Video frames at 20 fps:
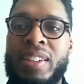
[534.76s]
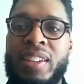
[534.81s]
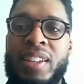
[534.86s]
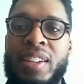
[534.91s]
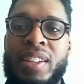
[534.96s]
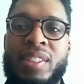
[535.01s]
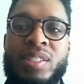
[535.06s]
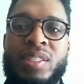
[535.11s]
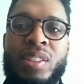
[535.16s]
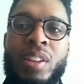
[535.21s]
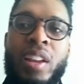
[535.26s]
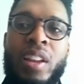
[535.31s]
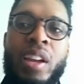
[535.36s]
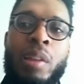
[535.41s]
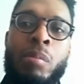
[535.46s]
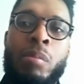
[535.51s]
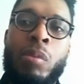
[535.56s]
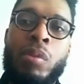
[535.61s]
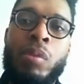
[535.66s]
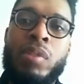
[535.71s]
And so like
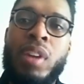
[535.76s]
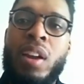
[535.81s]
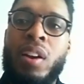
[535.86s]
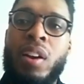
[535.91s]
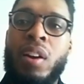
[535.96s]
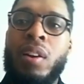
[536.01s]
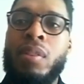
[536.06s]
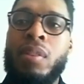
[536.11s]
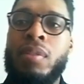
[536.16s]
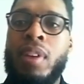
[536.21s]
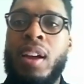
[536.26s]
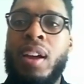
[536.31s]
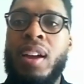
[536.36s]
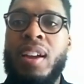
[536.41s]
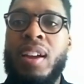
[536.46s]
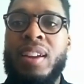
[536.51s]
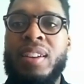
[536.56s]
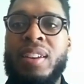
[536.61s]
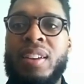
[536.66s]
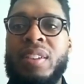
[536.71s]
I moved down to
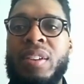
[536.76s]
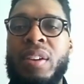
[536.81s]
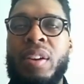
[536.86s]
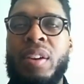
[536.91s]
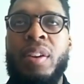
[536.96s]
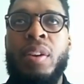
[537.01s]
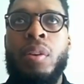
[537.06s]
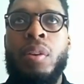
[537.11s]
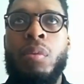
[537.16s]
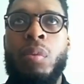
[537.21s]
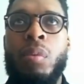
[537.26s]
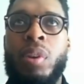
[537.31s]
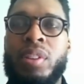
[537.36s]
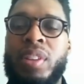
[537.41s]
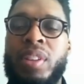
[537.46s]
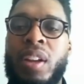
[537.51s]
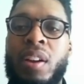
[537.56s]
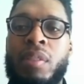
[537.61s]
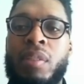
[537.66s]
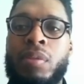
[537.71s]
Irvine, worked
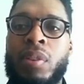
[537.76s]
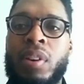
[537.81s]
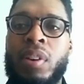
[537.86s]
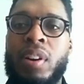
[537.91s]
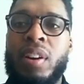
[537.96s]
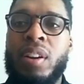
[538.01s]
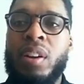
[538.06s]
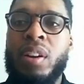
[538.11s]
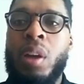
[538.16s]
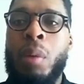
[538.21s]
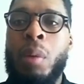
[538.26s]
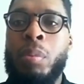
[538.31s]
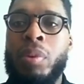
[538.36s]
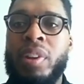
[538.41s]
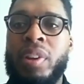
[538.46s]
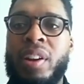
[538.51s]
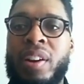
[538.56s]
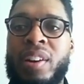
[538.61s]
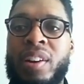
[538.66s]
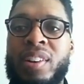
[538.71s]
there for a couple
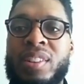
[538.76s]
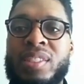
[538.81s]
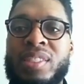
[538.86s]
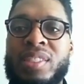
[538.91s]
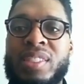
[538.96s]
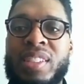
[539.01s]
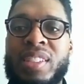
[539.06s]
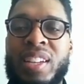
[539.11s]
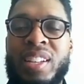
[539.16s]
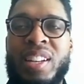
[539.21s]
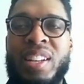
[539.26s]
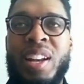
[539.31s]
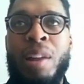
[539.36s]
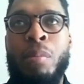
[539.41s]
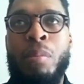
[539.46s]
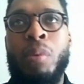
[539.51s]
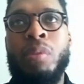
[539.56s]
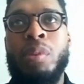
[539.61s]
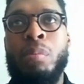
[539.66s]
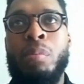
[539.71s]
years, and then I
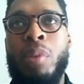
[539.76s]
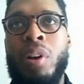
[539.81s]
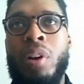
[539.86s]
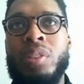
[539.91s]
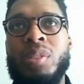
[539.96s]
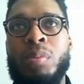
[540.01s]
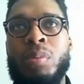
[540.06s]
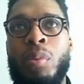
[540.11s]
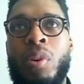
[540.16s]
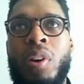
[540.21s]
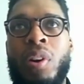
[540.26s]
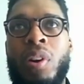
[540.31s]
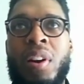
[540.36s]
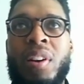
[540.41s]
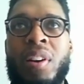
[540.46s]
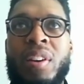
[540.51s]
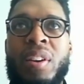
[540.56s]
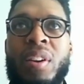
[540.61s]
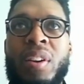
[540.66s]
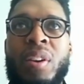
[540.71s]
moved to Baltimore,
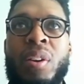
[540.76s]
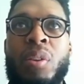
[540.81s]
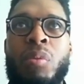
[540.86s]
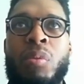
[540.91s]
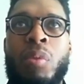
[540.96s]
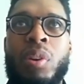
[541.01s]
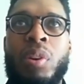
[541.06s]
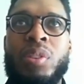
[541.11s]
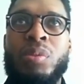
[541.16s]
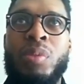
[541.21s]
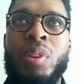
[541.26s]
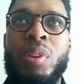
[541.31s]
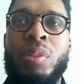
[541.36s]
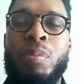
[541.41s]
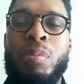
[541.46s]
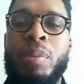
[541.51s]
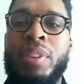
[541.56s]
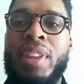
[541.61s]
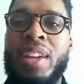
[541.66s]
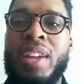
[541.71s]
worked with
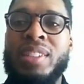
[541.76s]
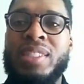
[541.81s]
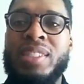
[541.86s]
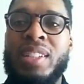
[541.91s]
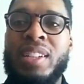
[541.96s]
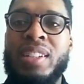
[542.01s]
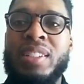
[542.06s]
Bethesda